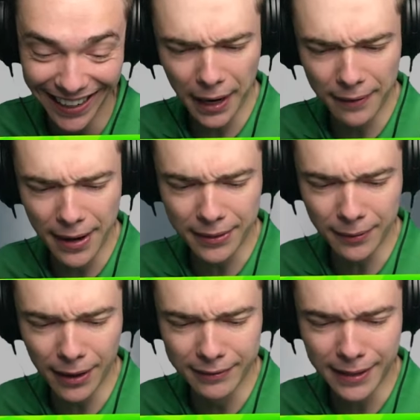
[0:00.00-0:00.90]
All right, they're
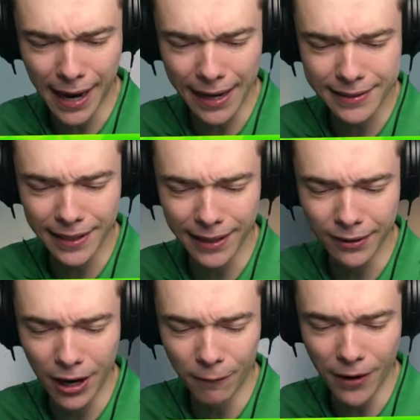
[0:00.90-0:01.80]
all dancing. They're
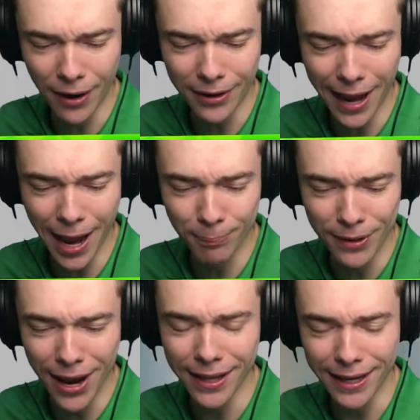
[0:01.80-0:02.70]
all very happy.
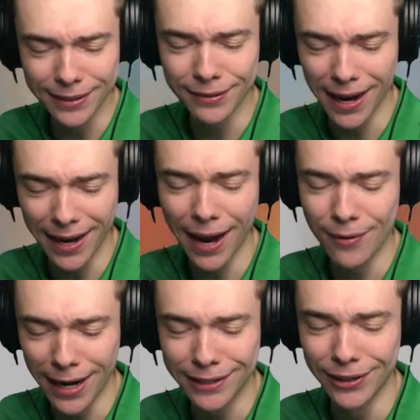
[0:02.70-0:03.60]
Yeah, that's right. I
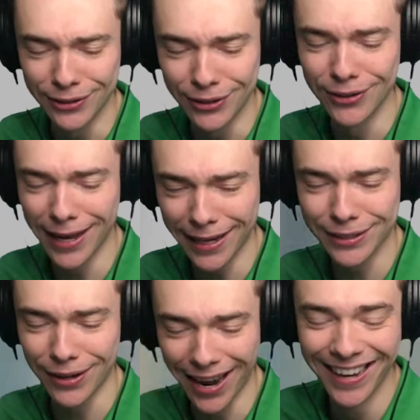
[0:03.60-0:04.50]
rescued you.
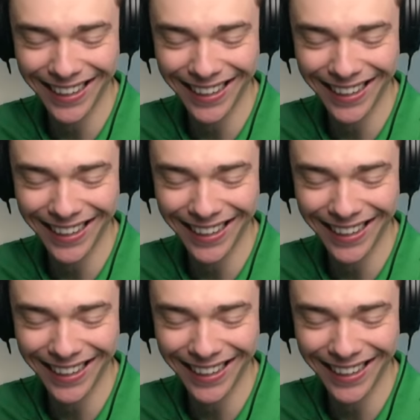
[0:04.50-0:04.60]
That's right.